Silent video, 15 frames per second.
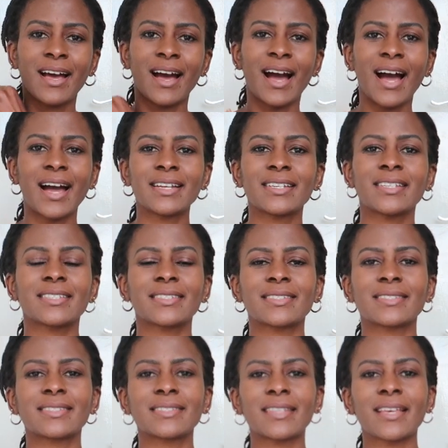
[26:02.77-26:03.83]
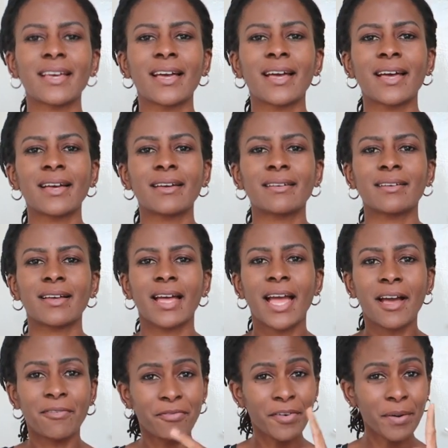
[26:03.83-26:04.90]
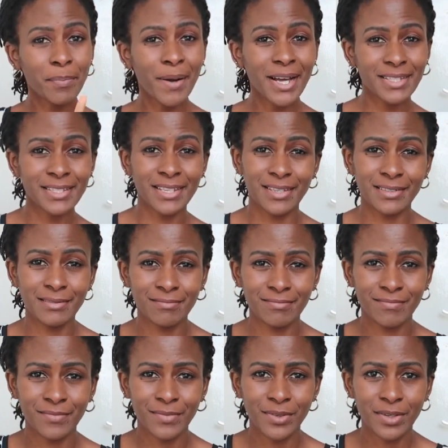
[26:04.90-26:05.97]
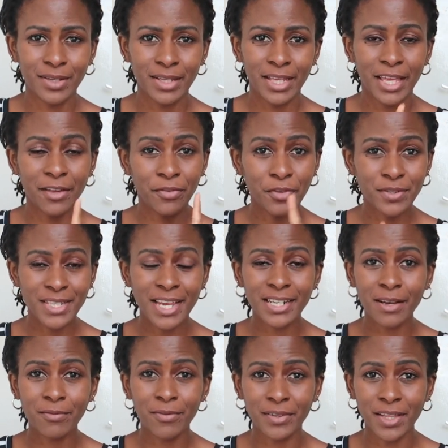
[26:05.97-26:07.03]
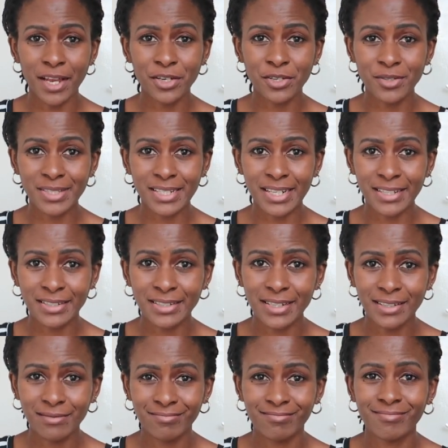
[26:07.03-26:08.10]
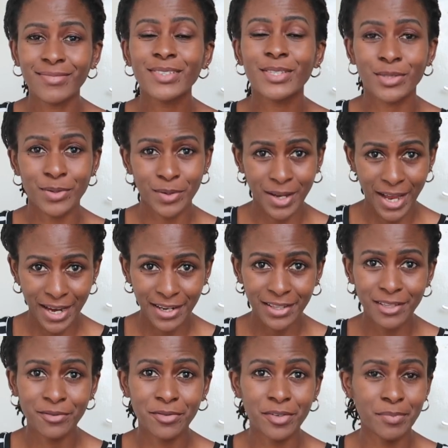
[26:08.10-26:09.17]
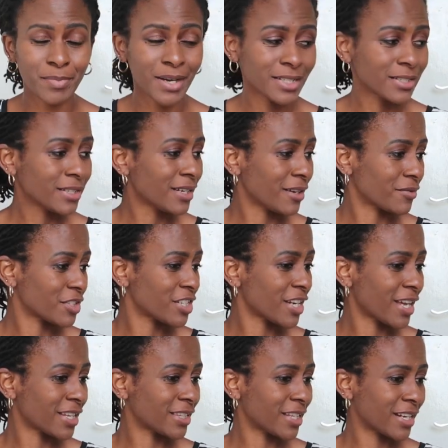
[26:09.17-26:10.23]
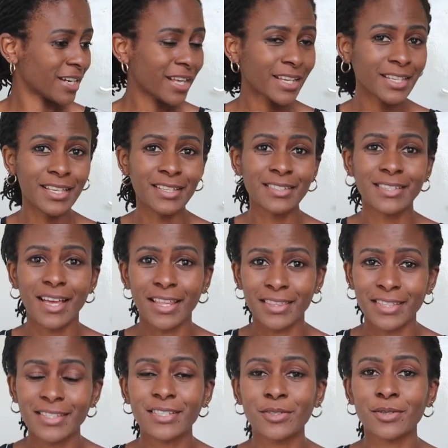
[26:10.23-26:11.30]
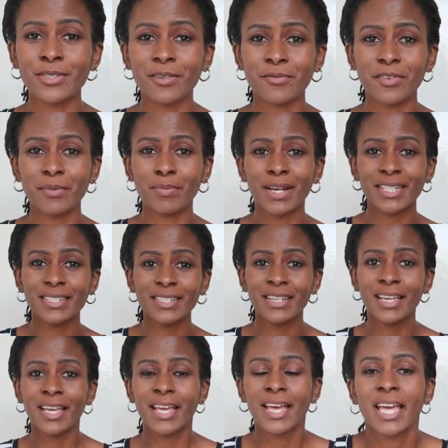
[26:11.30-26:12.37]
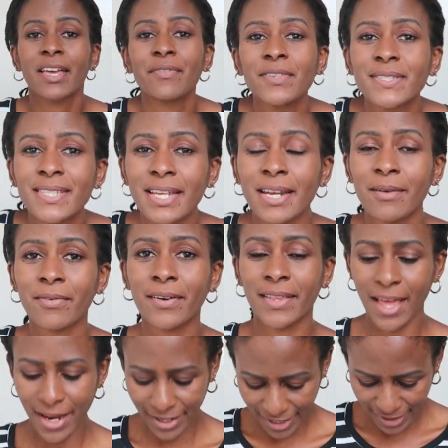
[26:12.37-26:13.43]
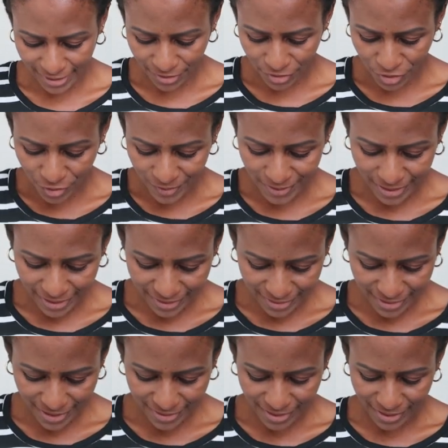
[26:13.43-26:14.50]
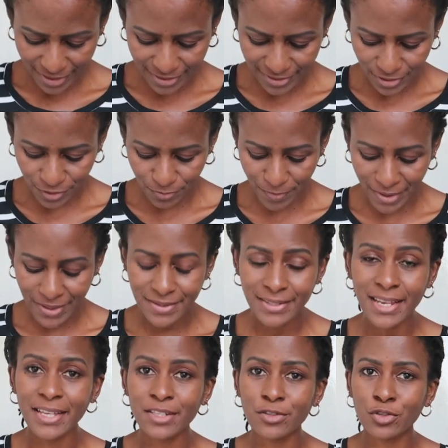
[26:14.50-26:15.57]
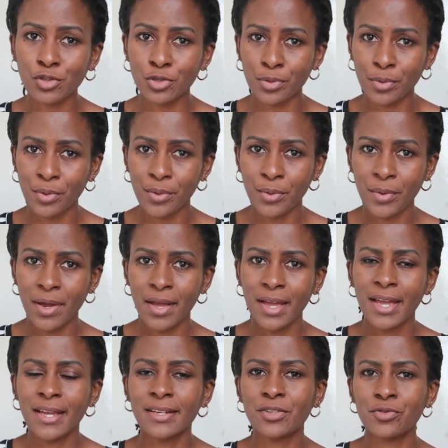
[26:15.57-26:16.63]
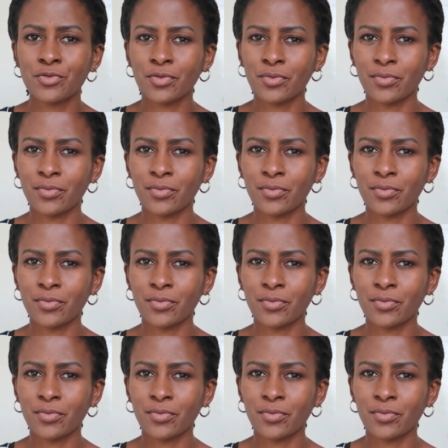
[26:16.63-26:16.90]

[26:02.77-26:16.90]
and it's a free pattern if you sign up for their newsletter. So another free pattern. I've shared the leggings, and this is also a free pattern if you sign up for their newsletters. And I made size 2. It's